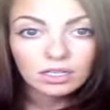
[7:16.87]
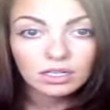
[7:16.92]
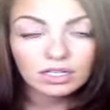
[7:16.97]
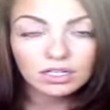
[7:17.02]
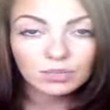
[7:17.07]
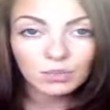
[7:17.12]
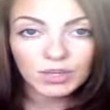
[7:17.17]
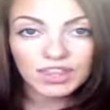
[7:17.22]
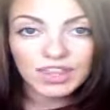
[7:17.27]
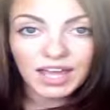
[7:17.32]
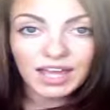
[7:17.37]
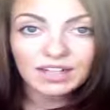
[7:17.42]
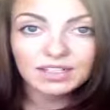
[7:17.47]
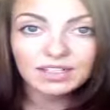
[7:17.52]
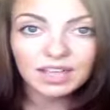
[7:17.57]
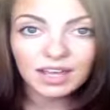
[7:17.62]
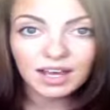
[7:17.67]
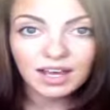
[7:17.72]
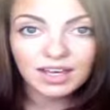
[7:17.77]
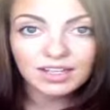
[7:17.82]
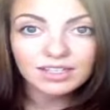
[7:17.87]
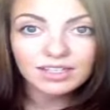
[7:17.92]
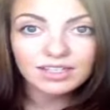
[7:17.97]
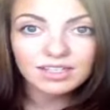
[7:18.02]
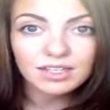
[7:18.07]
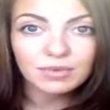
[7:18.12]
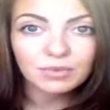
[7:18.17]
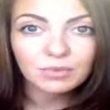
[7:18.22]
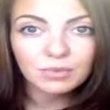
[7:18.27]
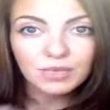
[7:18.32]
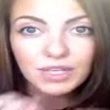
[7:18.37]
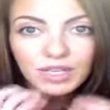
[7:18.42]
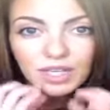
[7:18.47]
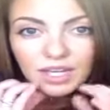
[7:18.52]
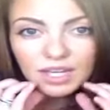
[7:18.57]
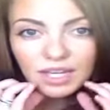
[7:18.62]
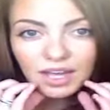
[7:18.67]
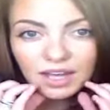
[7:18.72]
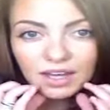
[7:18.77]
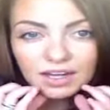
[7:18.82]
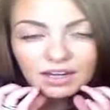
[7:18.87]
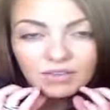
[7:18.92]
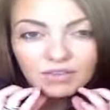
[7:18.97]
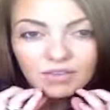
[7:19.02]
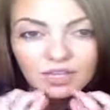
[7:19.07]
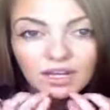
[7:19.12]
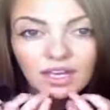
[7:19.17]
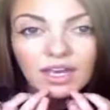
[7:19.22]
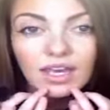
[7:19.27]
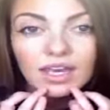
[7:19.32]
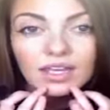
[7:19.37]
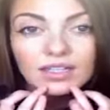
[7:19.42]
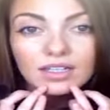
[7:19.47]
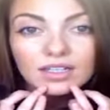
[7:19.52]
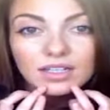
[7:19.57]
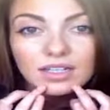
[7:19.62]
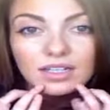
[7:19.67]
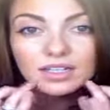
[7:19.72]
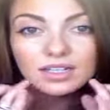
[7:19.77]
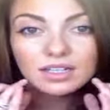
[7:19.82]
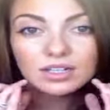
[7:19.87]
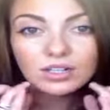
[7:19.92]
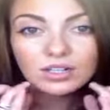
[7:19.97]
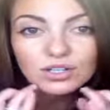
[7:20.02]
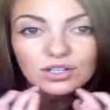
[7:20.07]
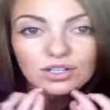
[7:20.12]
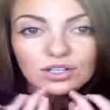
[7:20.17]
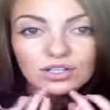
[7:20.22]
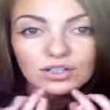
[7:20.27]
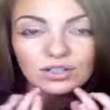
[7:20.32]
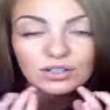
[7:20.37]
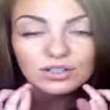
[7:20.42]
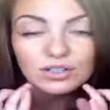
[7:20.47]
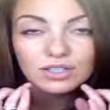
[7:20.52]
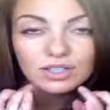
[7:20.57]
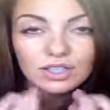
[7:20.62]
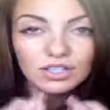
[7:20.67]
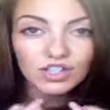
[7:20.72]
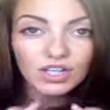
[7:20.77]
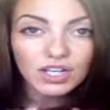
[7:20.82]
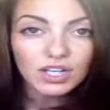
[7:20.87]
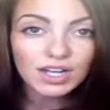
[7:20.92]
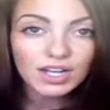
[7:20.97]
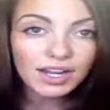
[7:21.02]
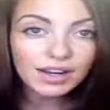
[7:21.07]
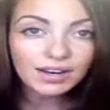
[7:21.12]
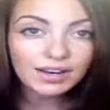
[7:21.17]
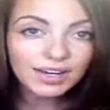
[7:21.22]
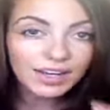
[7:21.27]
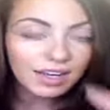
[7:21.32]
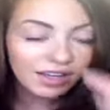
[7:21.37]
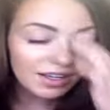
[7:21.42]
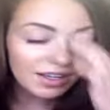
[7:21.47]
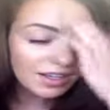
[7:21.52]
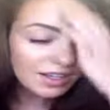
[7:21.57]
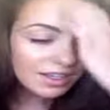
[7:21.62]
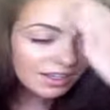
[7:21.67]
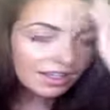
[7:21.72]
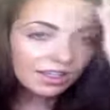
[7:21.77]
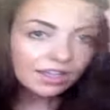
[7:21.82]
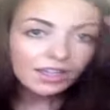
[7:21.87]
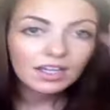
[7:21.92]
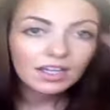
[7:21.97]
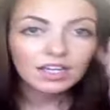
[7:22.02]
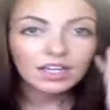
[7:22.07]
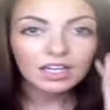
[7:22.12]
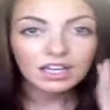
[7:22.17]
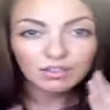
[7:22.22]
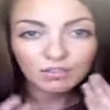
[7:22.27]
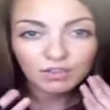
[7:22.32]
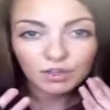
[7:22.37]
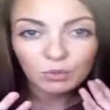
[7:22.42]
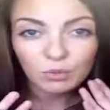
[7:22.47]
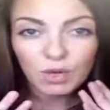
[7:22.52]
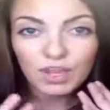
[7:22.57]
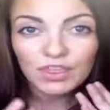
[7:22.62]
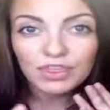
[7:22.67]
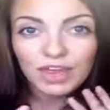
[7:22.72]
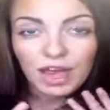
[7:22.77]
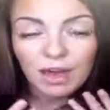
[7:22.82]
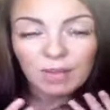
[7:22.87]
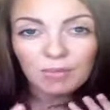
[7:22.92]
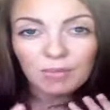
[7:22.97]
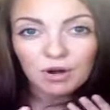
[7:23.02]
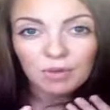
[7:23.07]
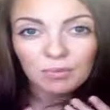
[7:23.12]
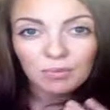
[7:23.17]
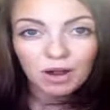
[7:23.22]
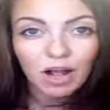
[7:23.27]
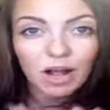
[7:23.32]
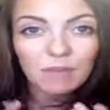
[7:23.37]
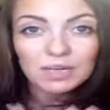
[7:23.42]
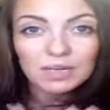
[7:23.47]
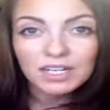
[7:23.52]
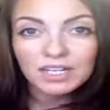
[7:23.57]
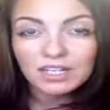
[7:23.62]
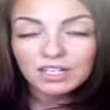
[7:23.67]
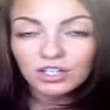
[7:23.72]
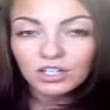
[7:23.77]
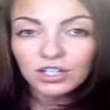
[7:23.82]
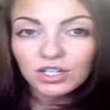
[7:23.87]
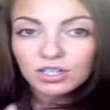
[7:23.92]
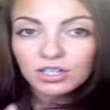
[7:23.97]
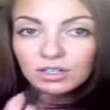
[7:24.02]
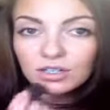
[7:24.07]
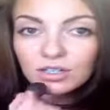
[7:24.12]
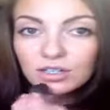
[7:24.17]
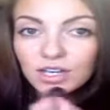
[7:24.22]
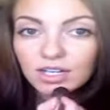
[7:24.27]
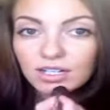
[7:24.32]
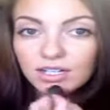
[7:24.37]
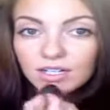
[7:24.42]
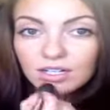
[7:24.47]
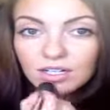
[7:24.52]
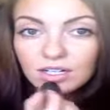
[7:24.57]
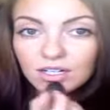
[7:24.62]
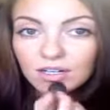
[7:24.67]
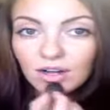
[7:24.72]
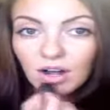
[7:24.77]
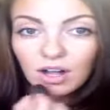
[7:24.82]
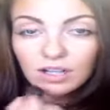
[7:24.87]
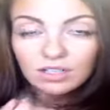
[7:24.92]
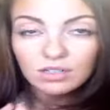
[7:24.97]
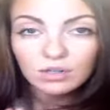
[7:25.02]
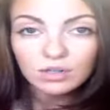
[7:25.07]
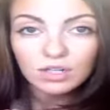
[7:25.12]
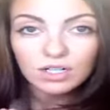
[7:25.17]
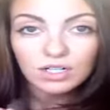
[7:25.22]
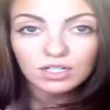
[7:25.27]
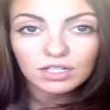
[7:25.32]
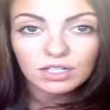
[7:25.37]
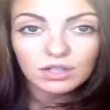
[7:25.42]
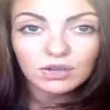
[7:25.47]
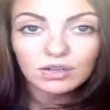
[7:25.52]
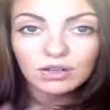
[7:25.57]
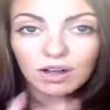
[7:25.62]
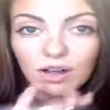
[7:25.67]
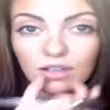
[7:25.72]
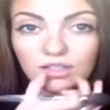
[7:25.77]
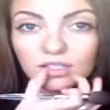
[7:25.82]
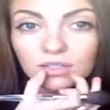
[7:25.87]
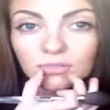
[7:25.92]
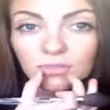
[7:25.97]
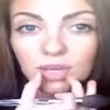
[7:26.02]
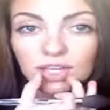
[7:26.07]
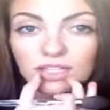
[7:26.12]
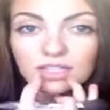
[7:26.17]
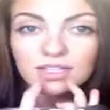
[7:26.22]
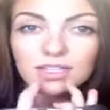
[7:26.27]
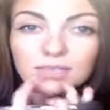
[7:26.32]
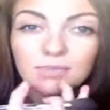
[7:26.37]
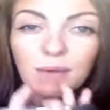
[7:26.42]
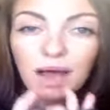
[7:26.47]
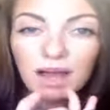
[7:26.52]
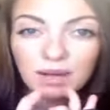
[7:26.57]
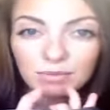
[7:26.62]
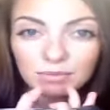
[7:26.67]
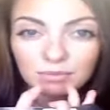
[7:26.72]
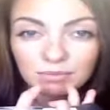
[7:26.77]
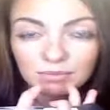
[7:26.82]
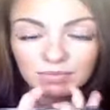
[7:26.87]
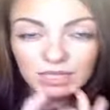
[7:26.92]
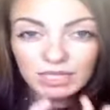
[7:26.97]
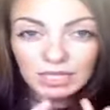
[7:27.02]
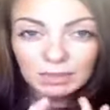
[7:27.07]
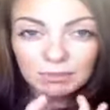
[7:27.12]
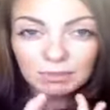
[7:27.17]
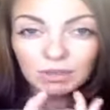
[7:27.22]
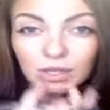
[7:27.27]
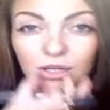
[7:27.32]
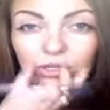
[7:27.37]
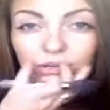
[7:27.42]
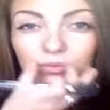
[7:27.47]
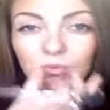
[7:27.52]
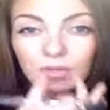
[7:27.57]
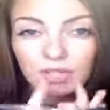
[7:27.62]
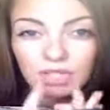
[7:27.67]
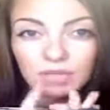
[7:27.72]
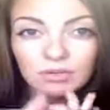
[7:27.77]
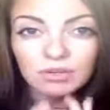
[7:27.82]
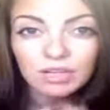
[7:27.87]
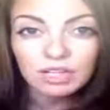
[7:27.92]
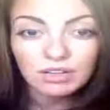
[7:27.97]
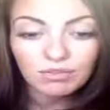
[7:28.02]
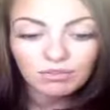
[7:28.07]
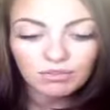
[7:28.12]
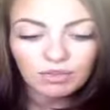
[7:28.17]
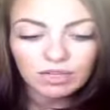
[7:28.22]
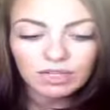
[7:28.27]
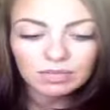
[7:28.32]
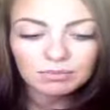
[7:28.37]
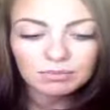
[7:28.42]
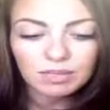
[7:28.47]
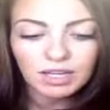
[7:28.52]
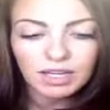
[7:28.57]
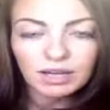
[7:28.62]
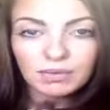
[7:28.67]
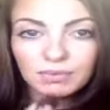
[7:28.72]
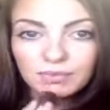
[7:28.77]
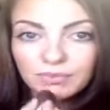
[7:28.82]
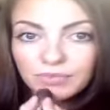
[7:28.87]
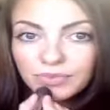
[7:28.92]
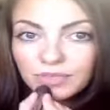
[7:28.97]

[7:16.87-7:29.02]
Because what that does is it really kind of enhances and chisels the chin area. If you want that more prominent and chiseled, that's a good contour to do. It also makes this bottom lip look really, really full and plump.